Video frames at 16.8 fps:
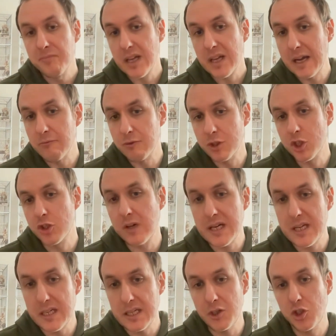And
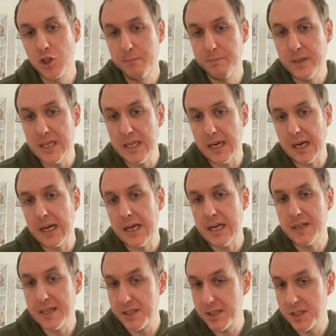restraint should be
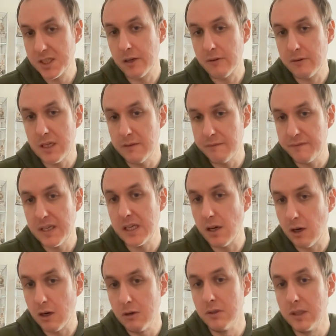a necessary thing
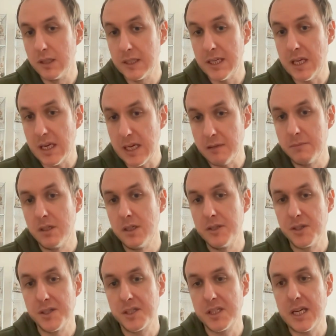only in
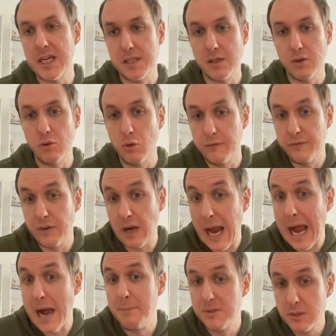emergencies or for
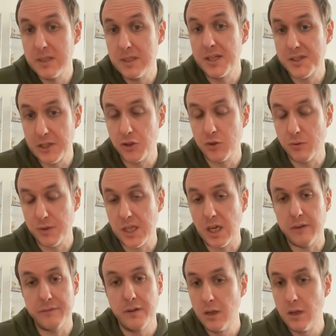absolutely essential
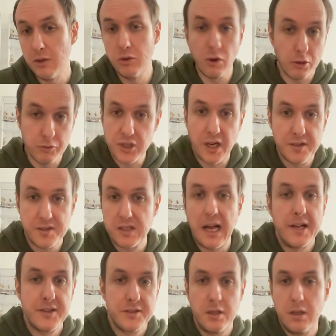stuff, not just
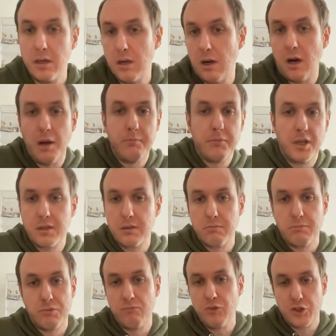as a, I'm going to
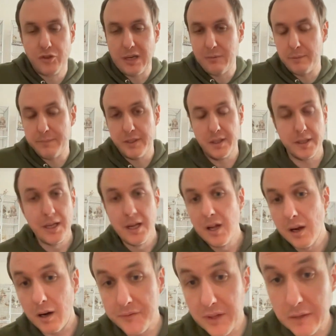restrain my bird.
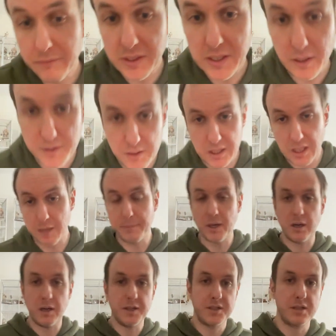I've done videos on it in the
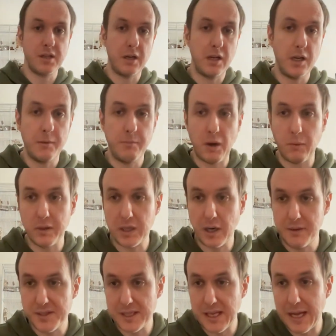past. I won't go
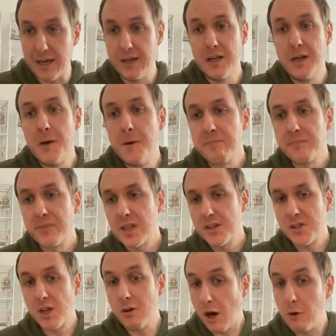into that.
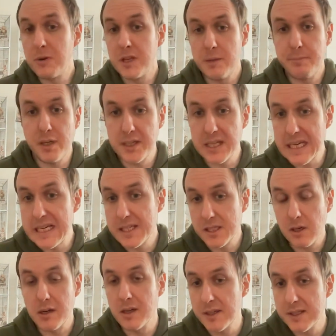So holding a bird is
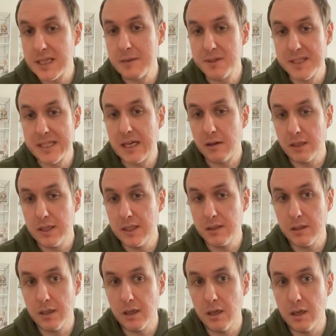kind of the same as
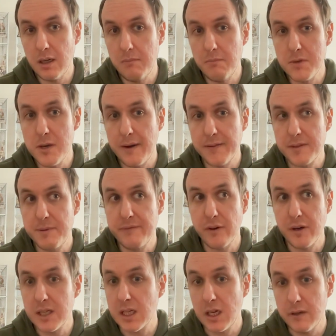toweling. You have to be
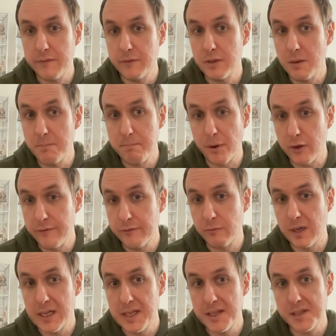very careful in both
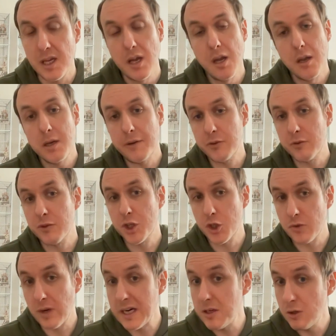ways. You have to
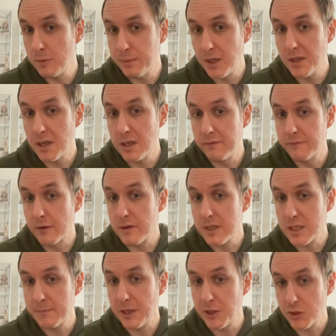restrain your bird in a very
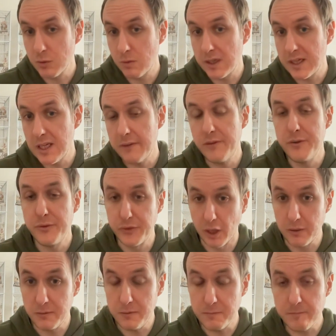special way. If you
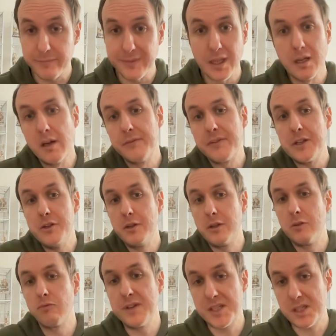don't, then you
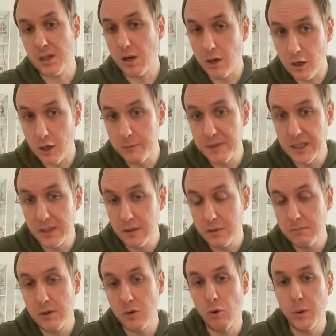could risk harming
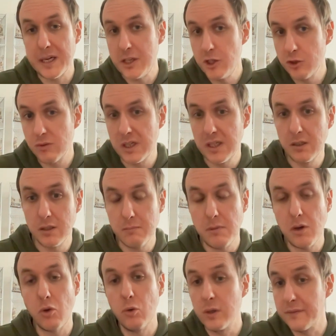them or injuring them.
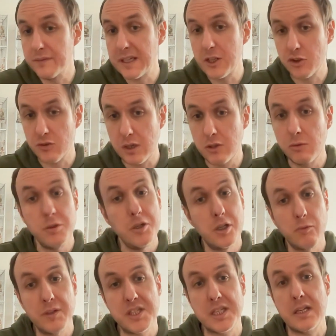Or if they struggle, you
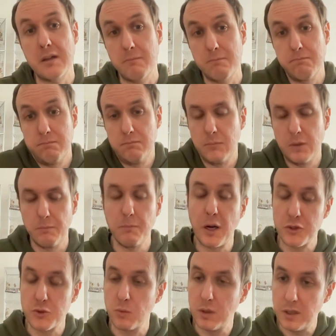could risk
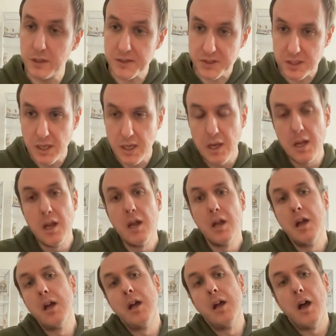much worse.
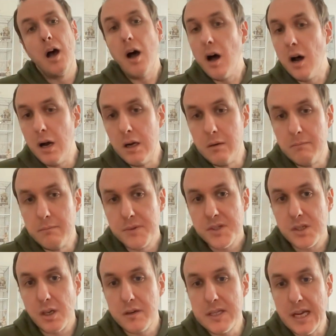
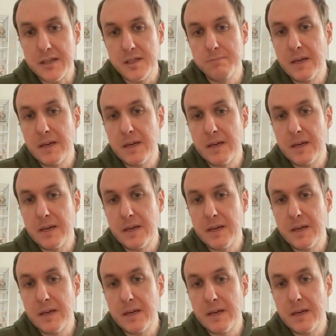So yes,